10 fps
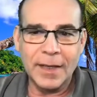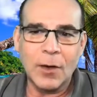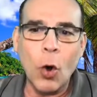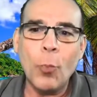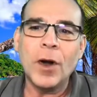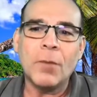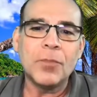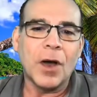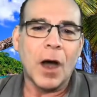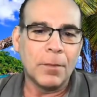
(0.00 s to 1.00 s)
open up
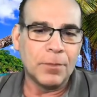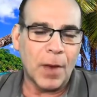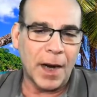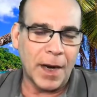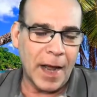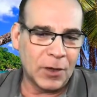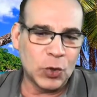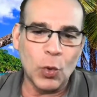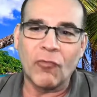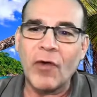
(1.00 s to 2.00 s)
and
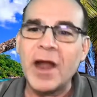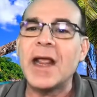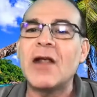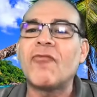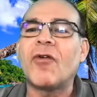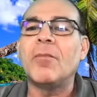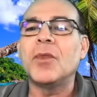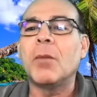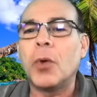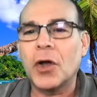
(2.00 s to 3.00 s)
do a reading from the
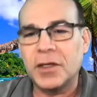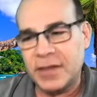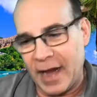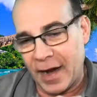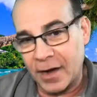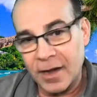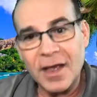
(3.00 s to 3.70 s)
Book of Dan.